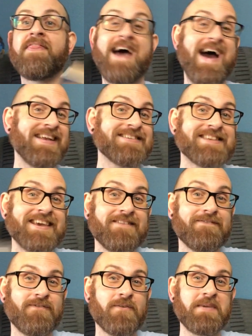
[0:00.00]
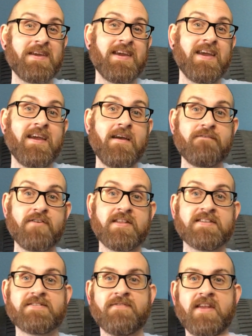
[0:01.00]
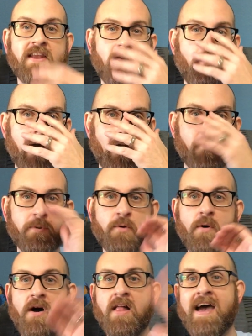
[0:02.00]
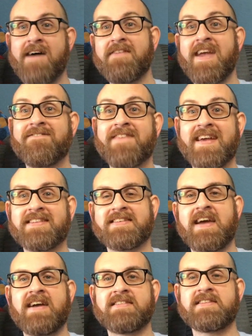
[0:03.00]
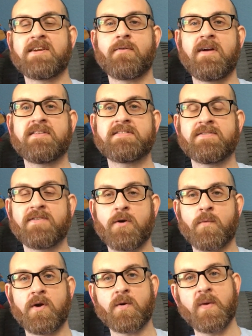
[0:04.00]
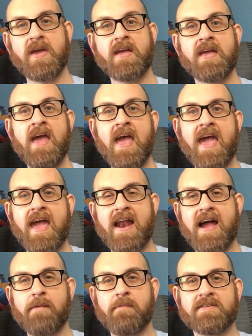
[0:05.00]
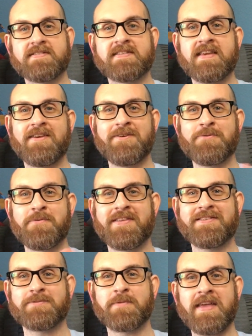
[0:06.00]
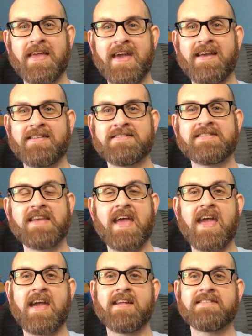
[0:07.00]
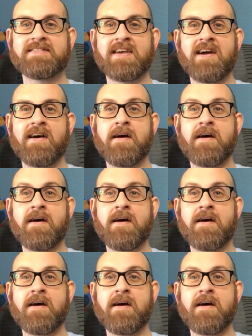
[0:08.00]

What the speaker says: that is it for me for this video. I hope you all have a fantastic rest of your work week. And I will see you this weekend. And